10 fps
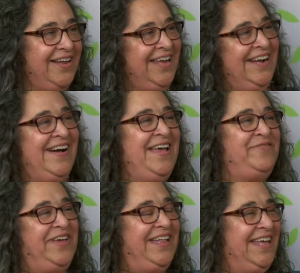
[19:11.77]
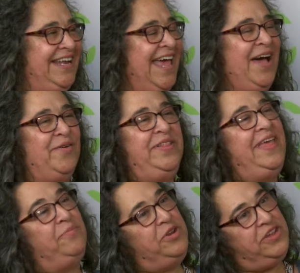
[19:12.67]
You know, I feel it now. and
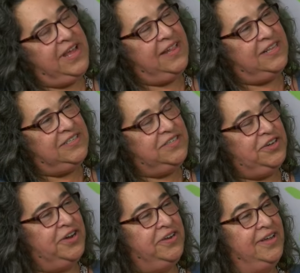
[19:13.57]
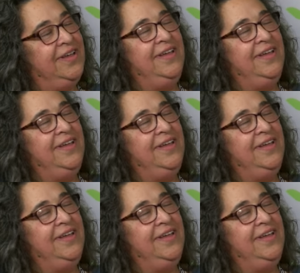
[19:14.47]
then when you get the dessert,